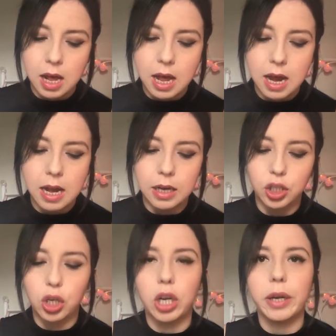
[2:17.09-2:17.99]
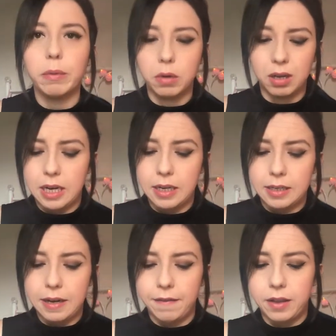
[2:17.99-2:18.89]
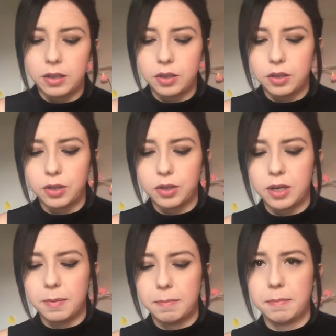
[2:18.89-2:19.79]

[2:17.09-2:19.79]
eyelash glue, and everything's just gonna